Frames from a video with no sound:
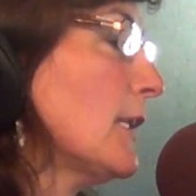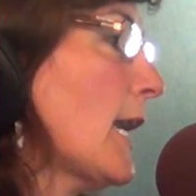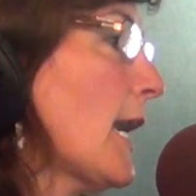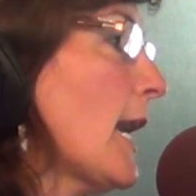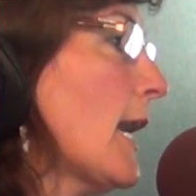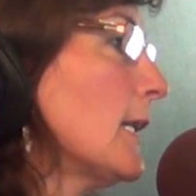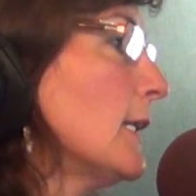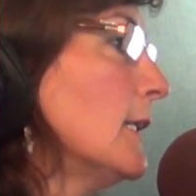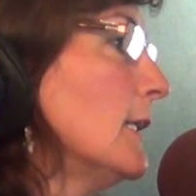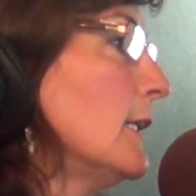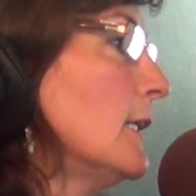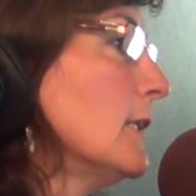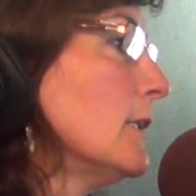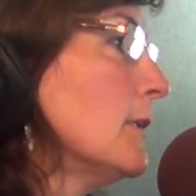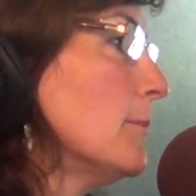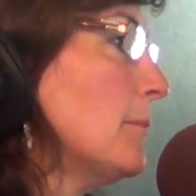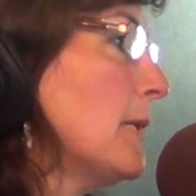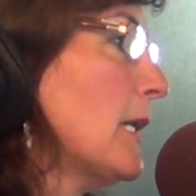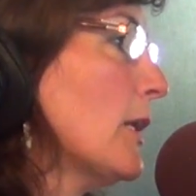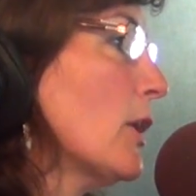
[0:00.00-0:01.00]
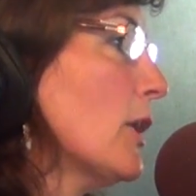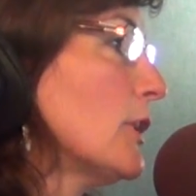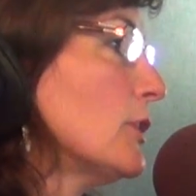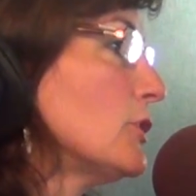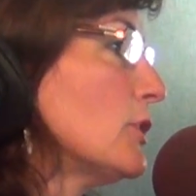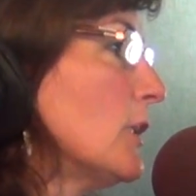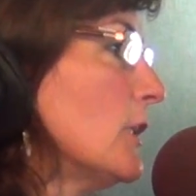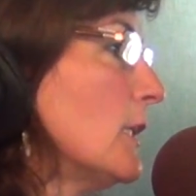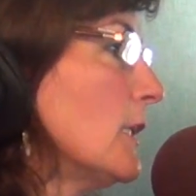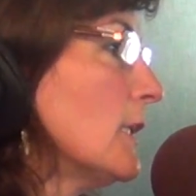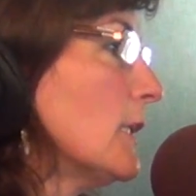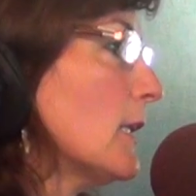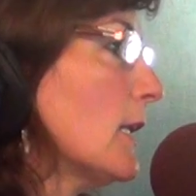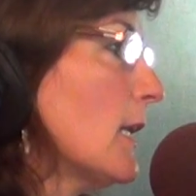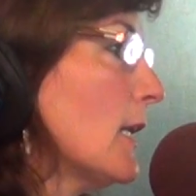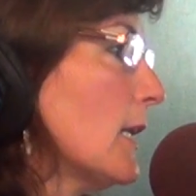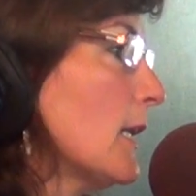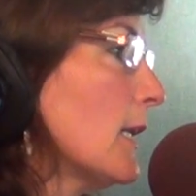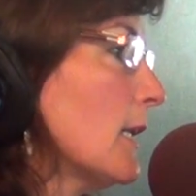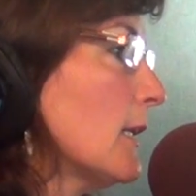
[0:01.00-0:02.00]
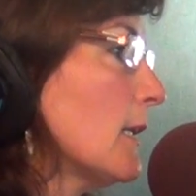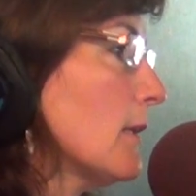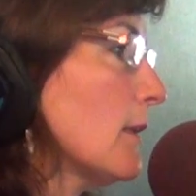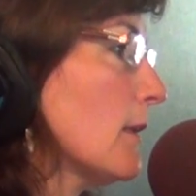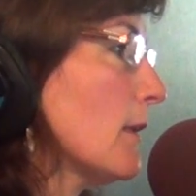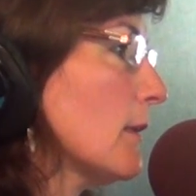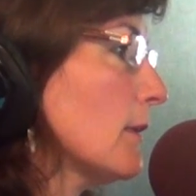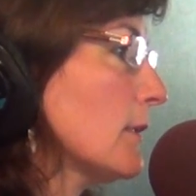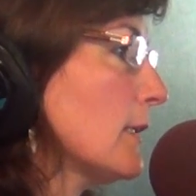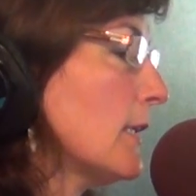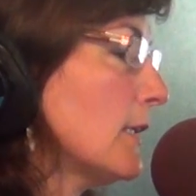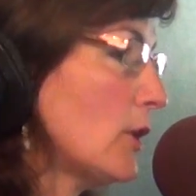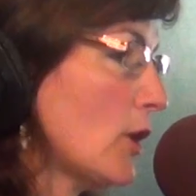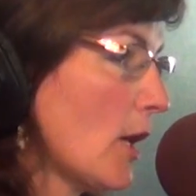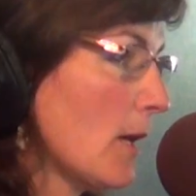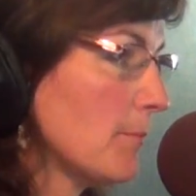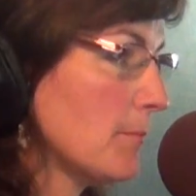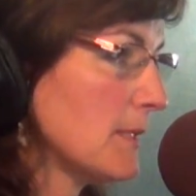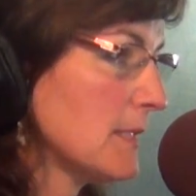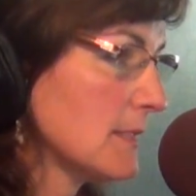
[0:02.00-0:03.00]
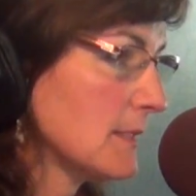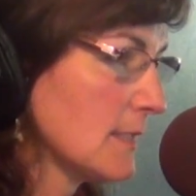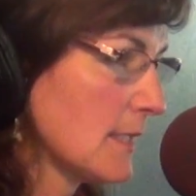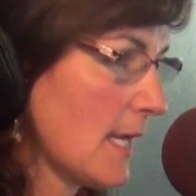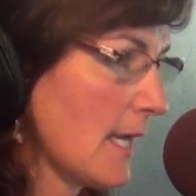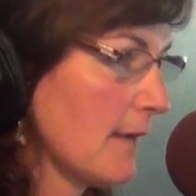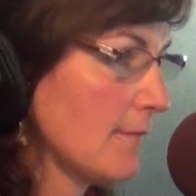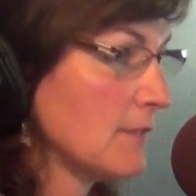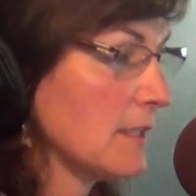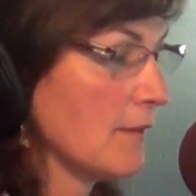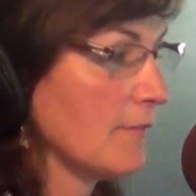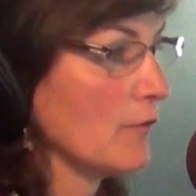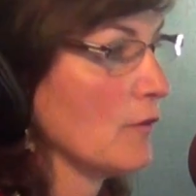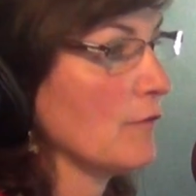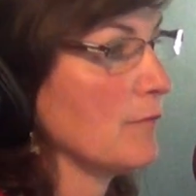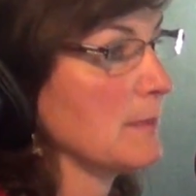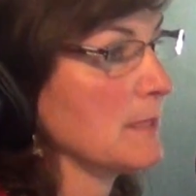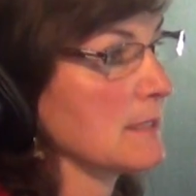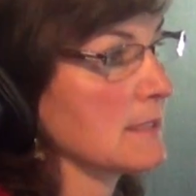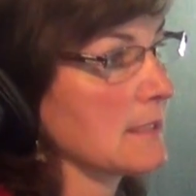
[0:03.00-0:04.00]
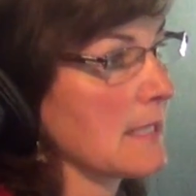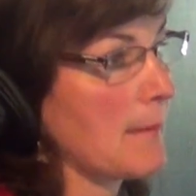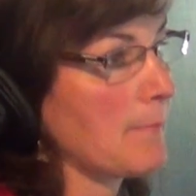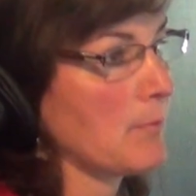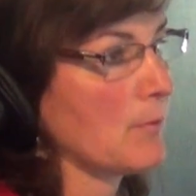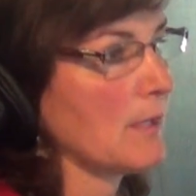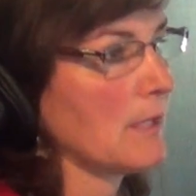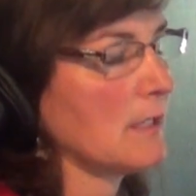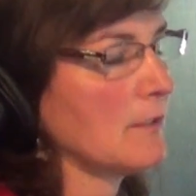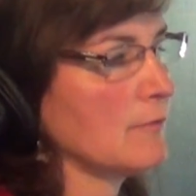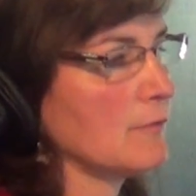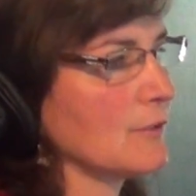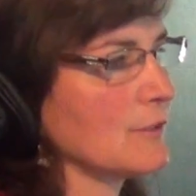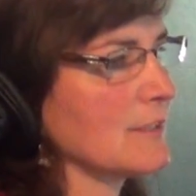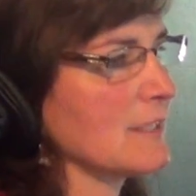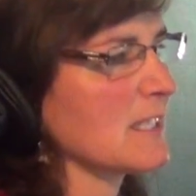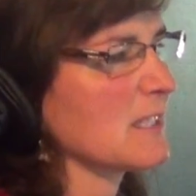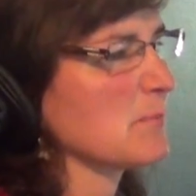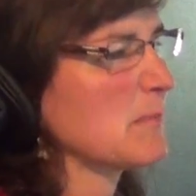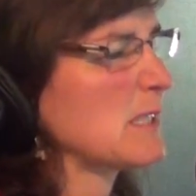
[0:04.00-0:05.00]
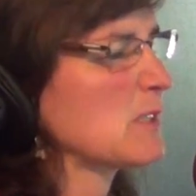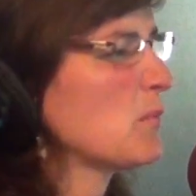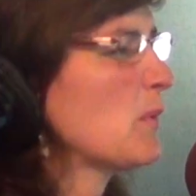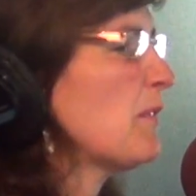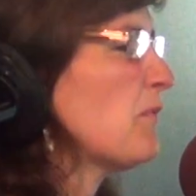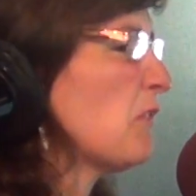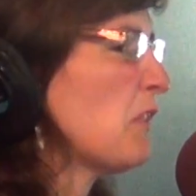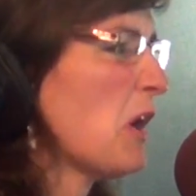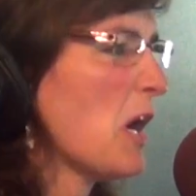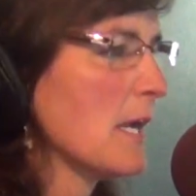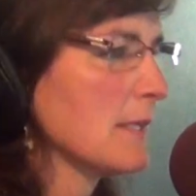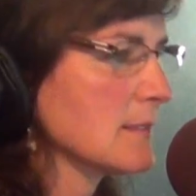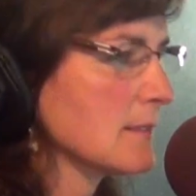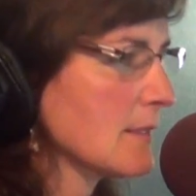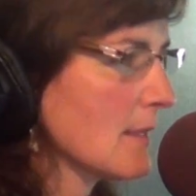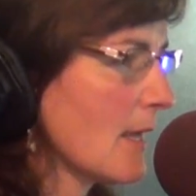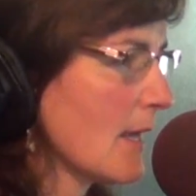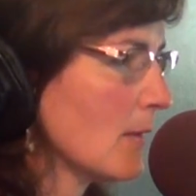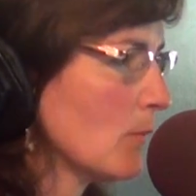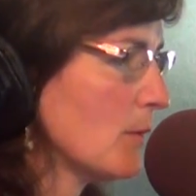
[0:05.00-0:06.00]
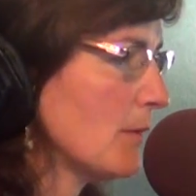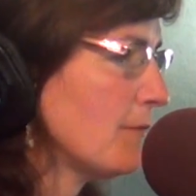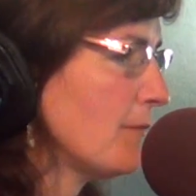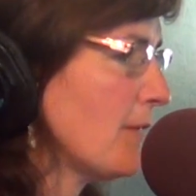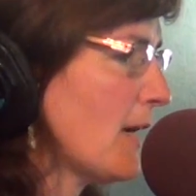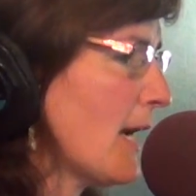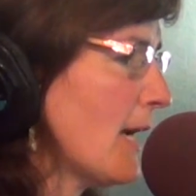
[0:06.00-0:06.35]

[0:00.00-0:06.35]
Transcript: that the marriage cannot be saved if you've been separated for 6 months. We've lost that. What